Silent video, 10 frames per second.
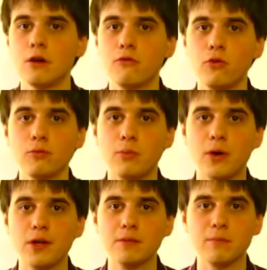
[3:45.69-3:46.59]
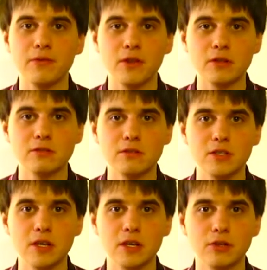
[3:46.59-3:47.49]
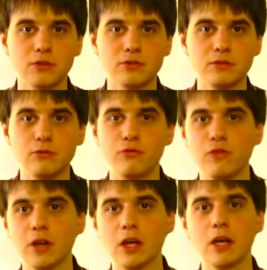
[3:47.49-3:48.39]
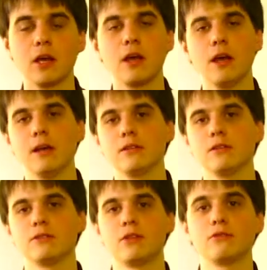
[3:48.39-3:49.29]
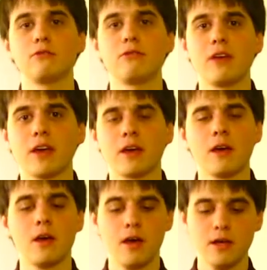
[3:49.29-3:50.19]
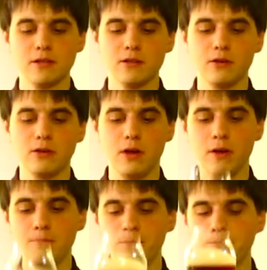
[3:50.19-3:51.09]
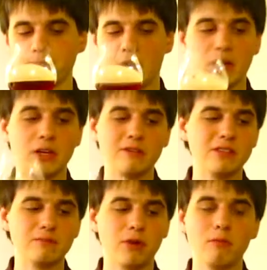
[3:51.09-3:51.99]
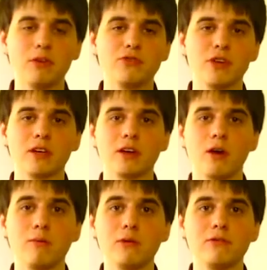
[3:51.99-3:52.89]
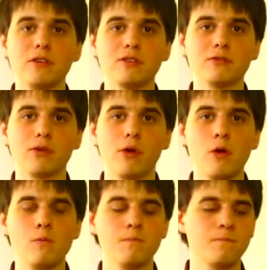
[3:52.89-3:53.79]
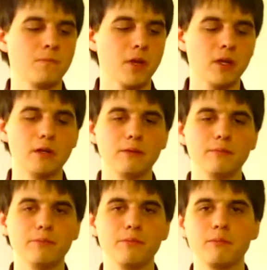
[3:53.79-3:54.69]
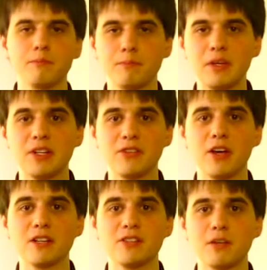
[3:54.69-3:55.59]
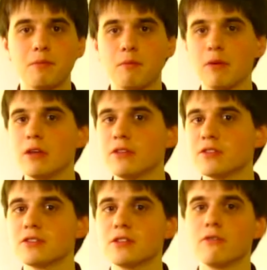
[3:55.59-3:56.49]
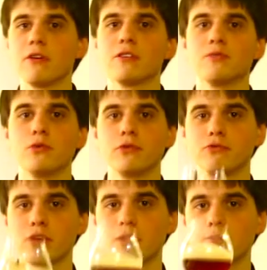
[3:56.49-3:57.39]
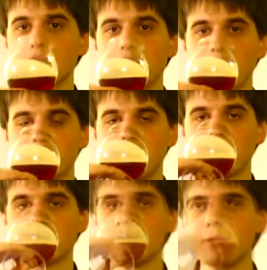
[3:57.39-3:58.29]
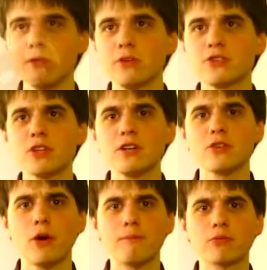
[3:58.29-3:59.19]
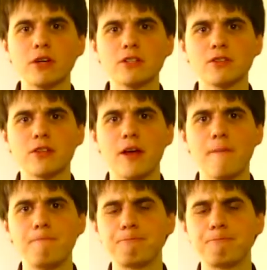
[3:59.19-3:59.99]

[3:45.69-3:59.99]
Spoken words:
full bodied, but not too sticky, not too filling, and it's not too thick. So I could even probably drink a couple of these in a row. Being a nice sipper beer, this is still very smooth and drinkable. I like that. There's a nice hop presence there,